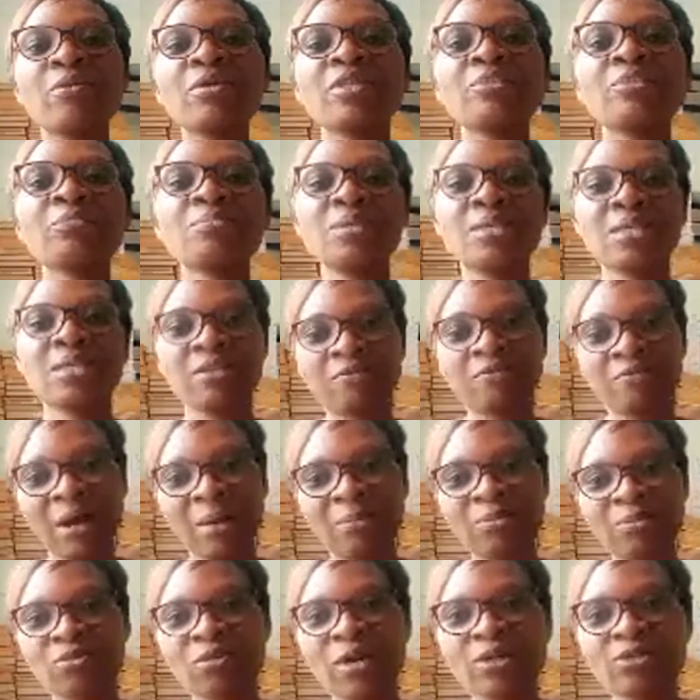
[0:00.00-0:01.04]
with me if
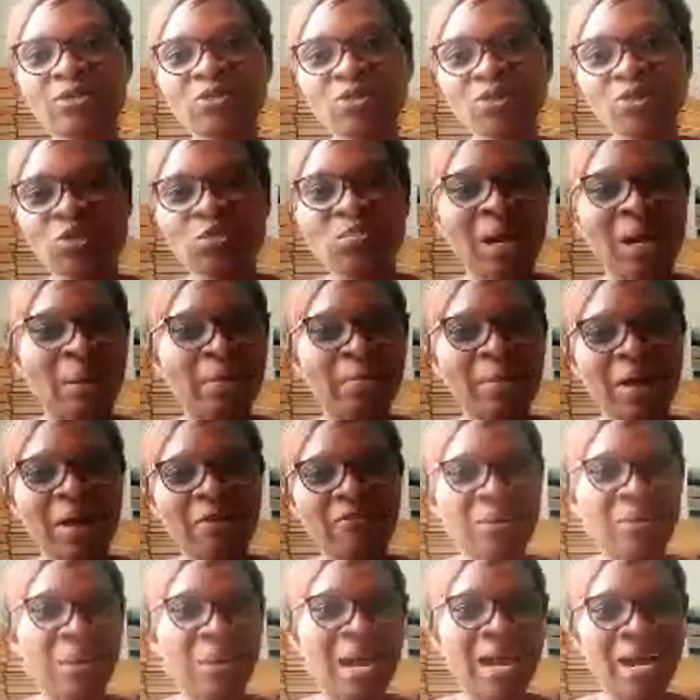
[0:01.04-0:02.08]
I'm trying to use my
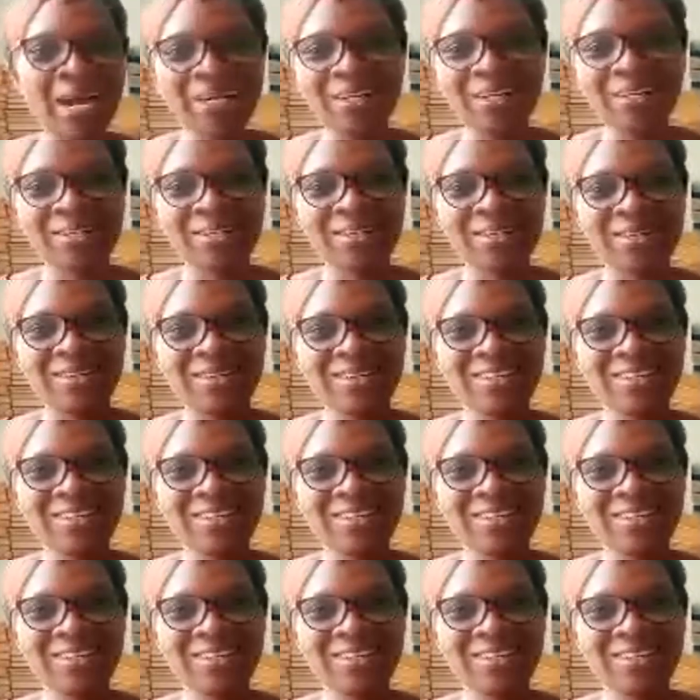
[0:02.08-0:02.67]
mouth and my hand.